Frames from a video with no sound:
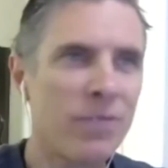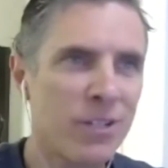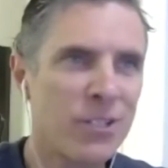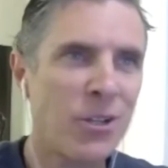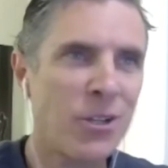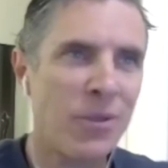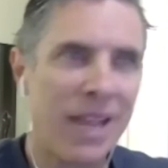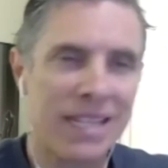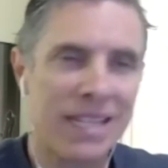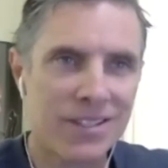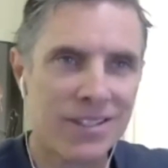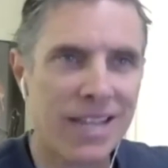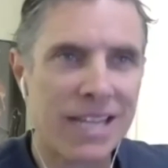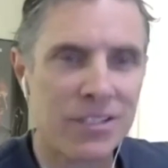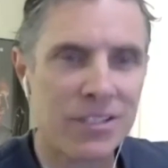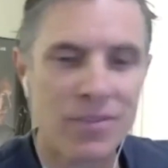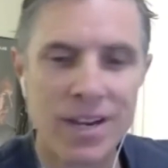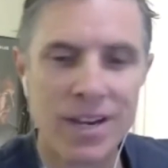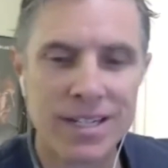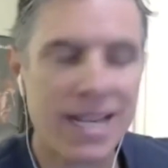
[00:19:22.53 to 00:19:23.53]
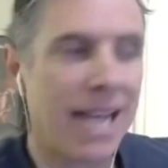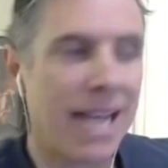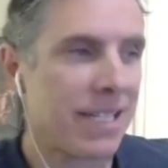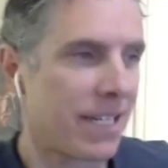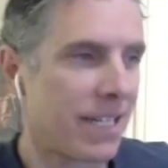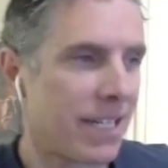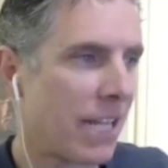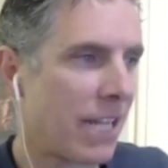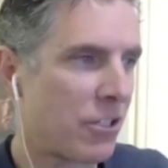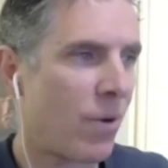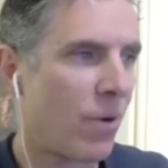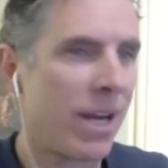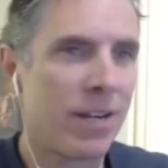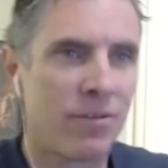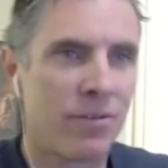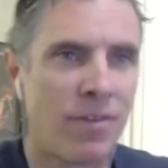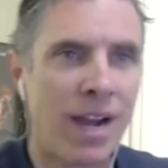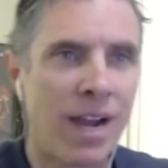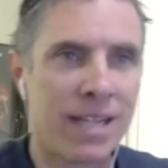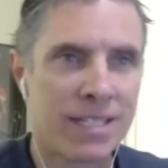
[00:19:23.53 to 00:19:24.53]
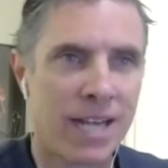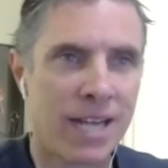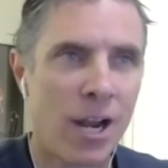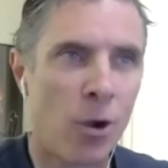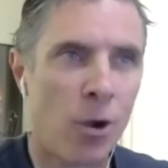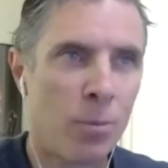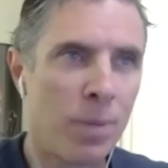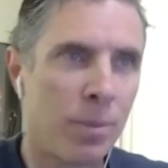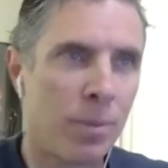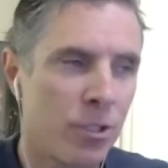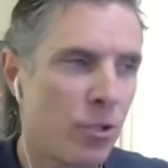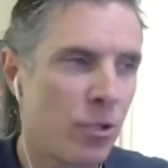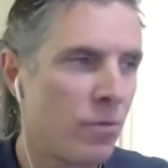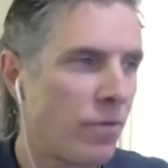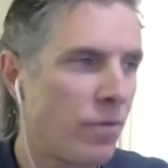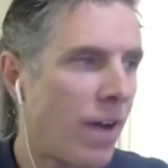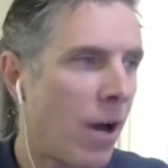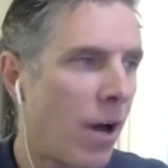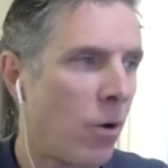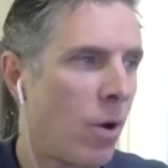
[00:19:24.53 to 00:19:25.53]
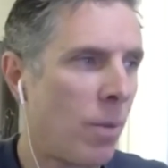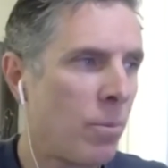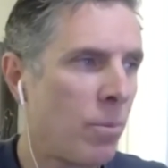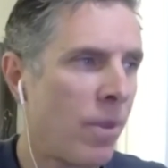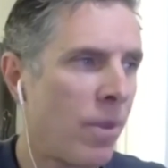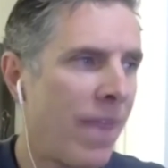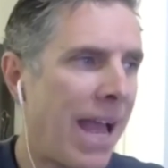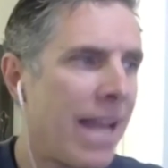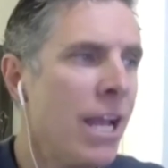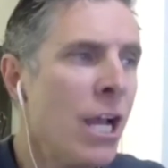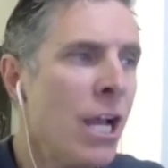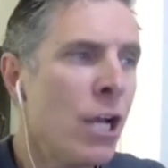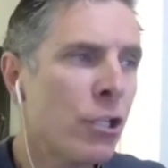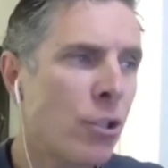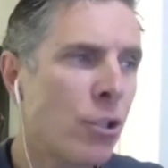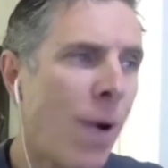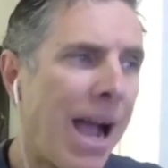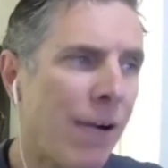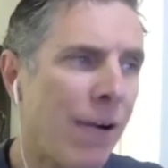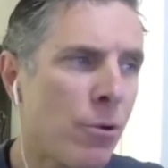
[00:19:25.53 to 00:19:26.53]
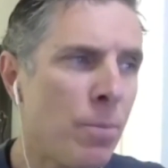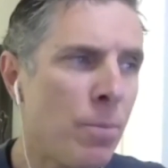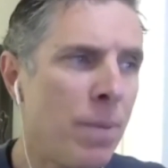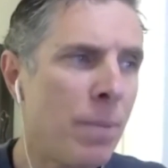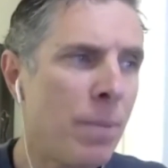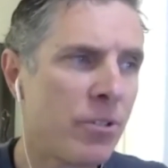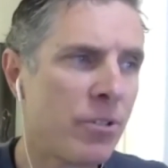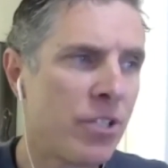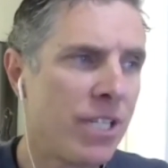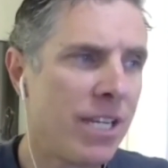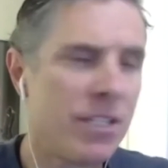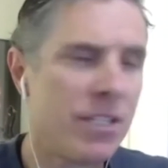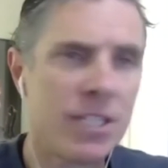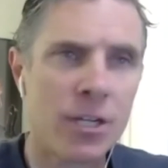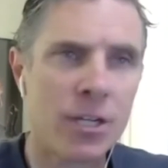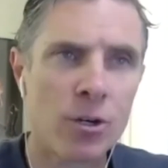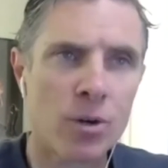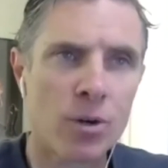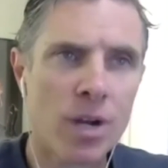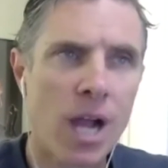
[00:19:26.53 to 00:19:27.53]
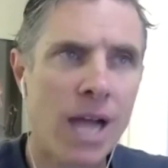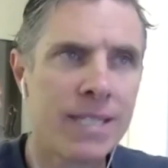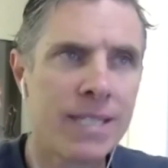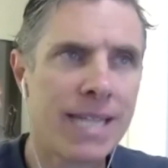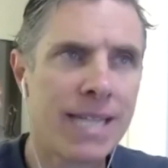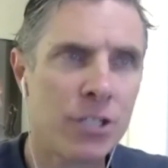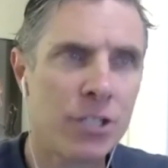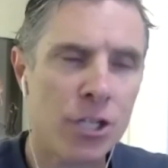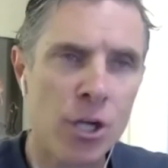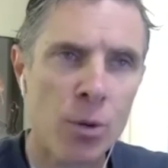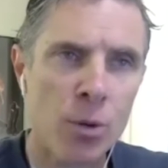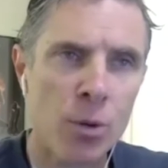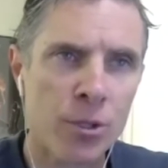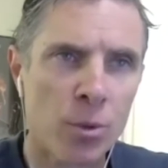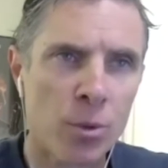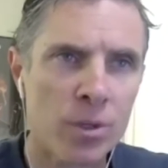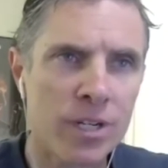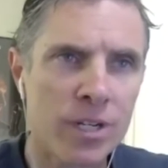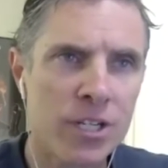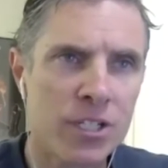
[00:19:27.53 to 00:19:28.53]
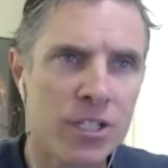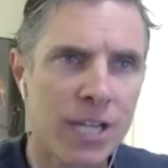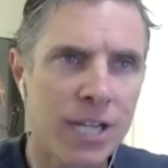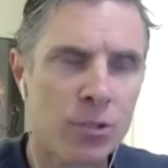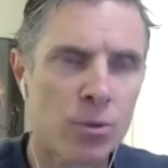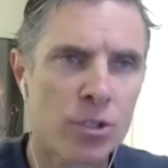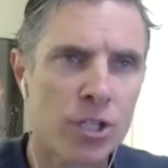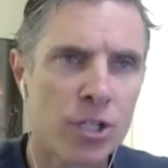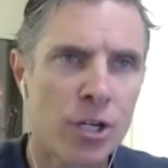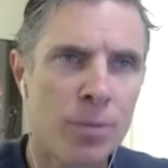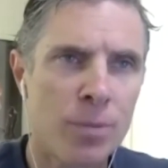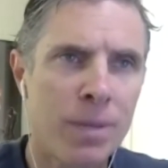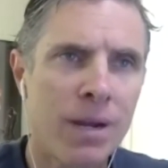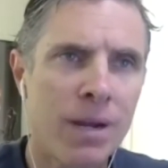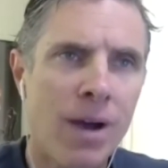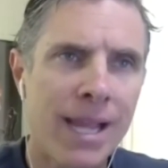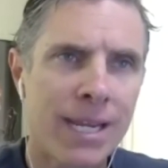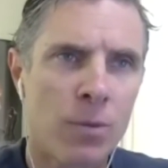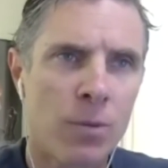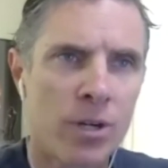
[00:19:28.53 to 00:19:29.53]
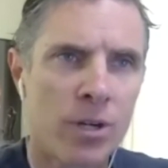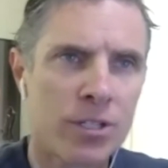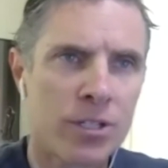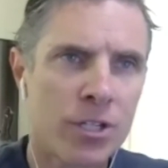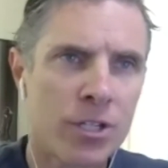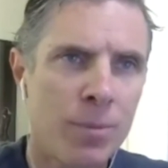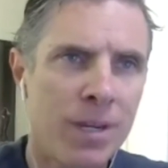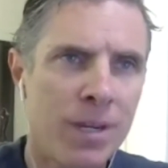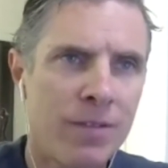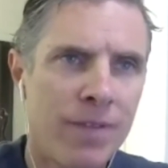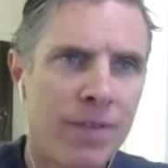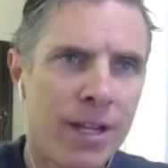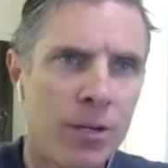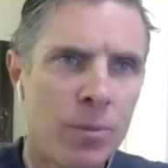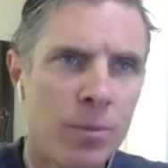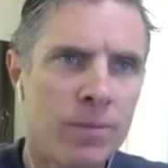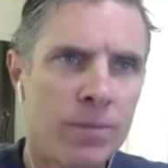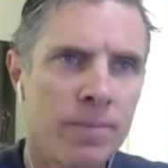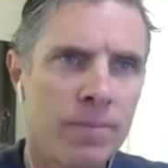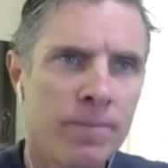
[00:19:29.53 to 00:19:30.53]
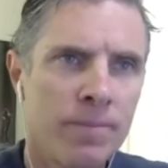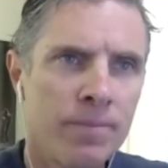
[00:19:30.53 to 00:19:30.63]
So that's fantastic. That's great advice. And I hope people do follow up with that. So how can people see Zero Contact? Do you know what the release schedule is going to be like and where it's going to be available?